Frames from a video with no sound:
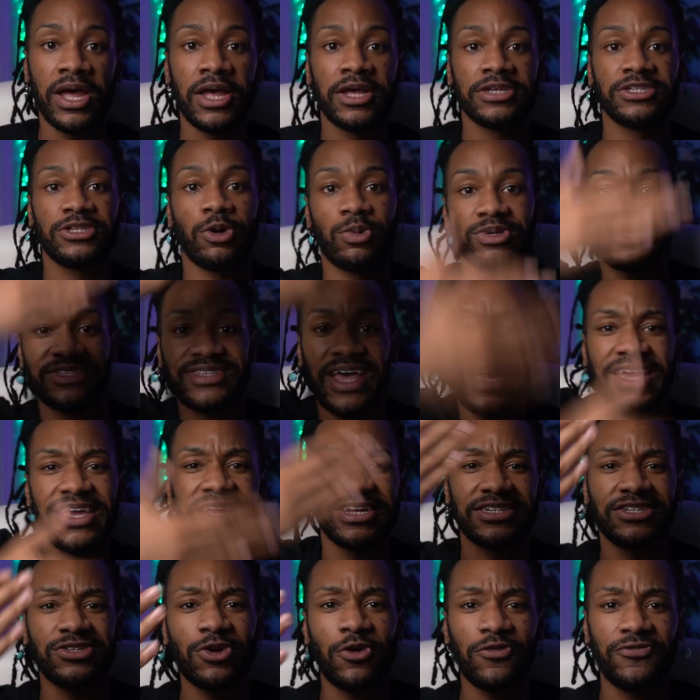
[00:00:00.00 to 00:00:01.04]
So it's taking
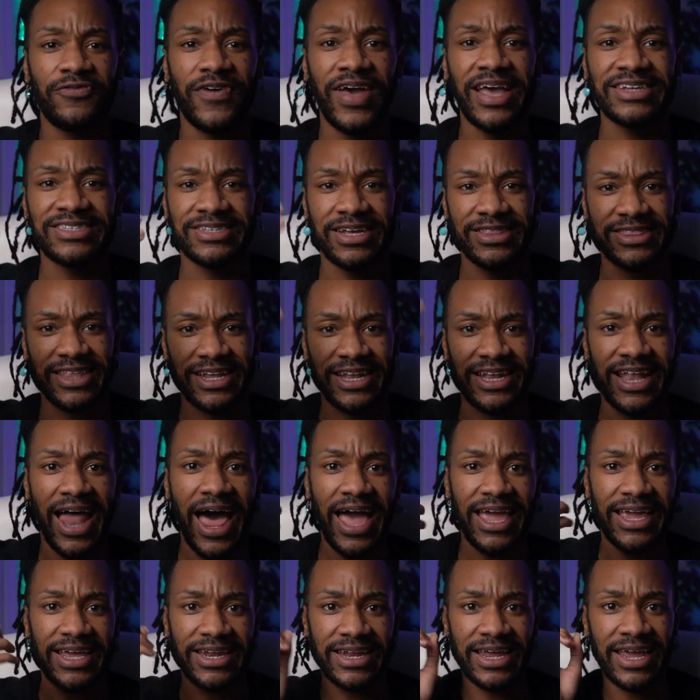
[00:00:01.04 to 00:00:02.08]
it so fast that the
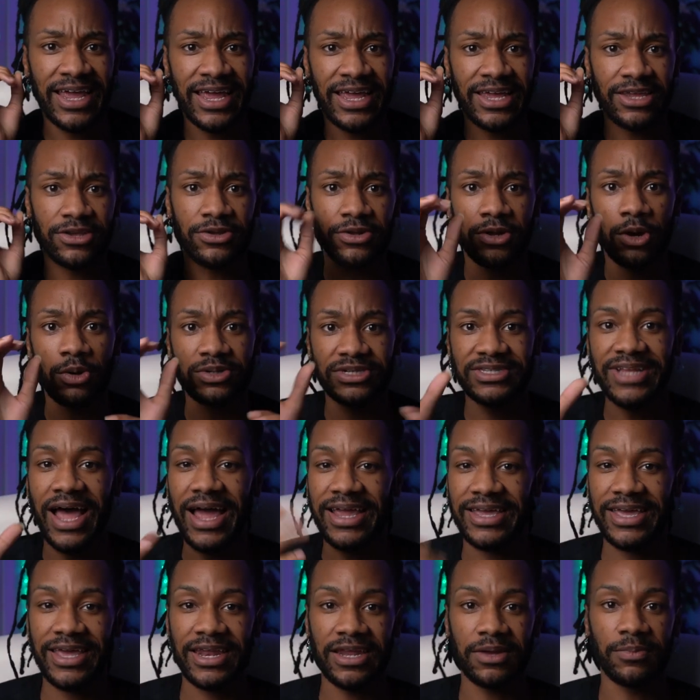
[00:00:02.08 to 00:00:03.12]
light, it's
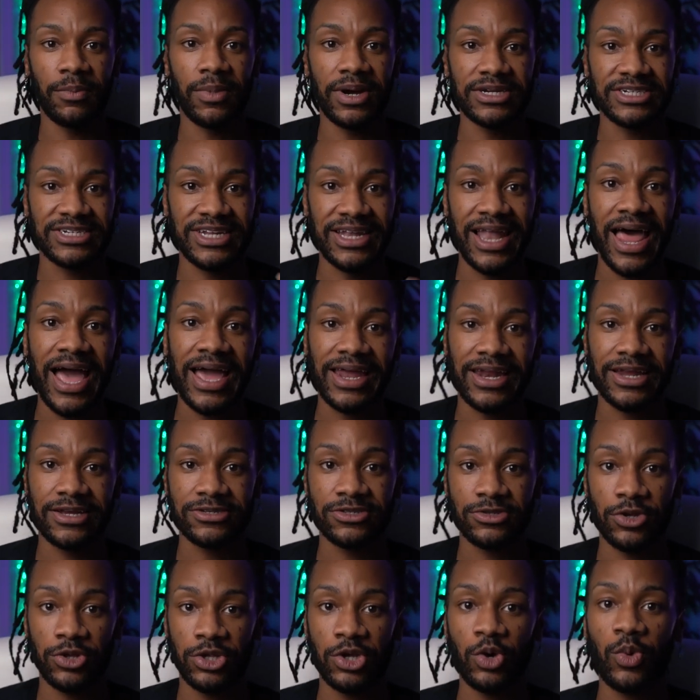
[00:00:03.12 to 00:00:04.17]
not getting much light in,
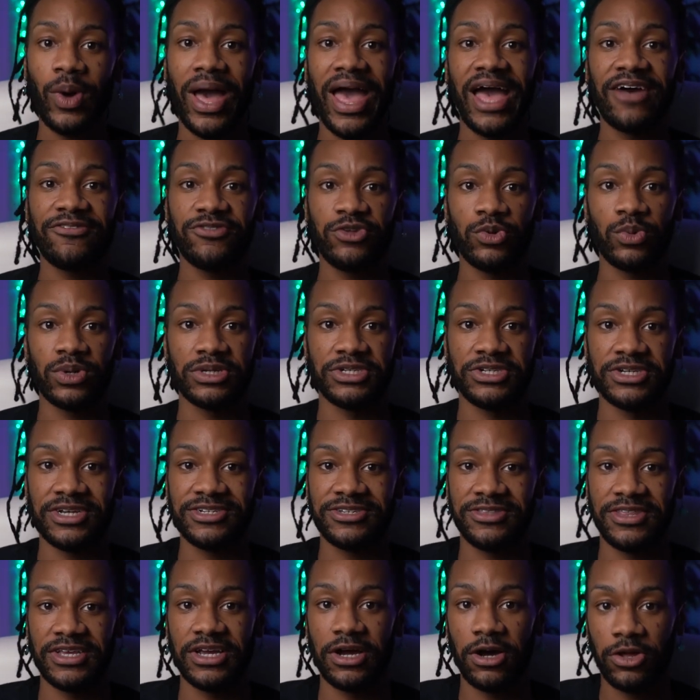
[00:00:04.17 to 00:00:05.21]
so you would have to
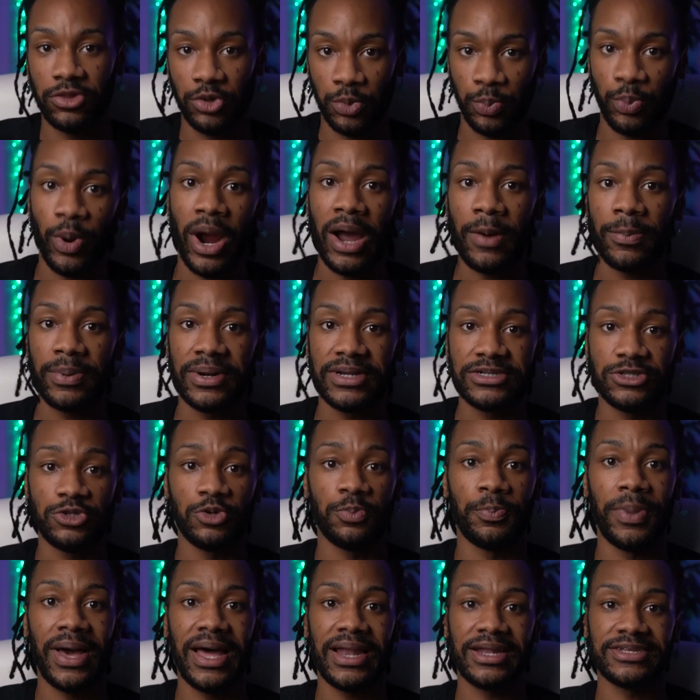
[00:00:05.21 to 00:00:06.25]
adjust the other properties to
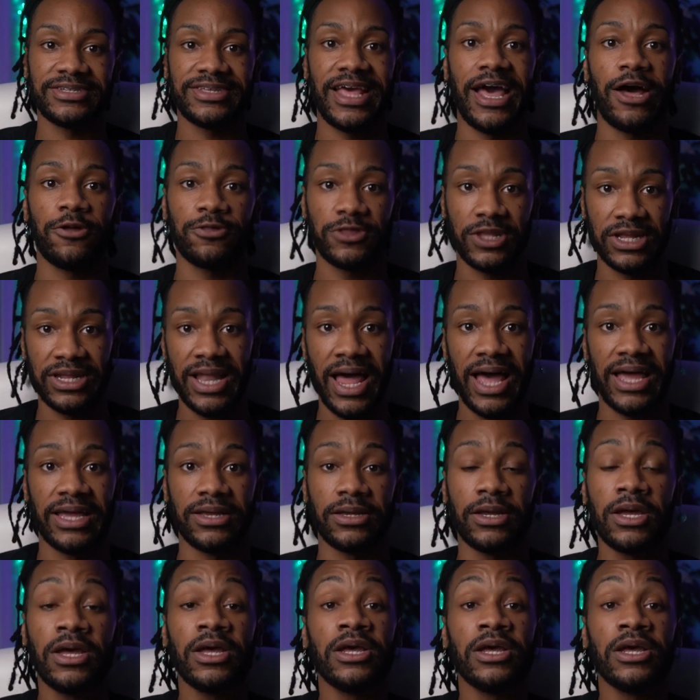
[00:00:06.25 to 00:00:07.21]
balance out the light.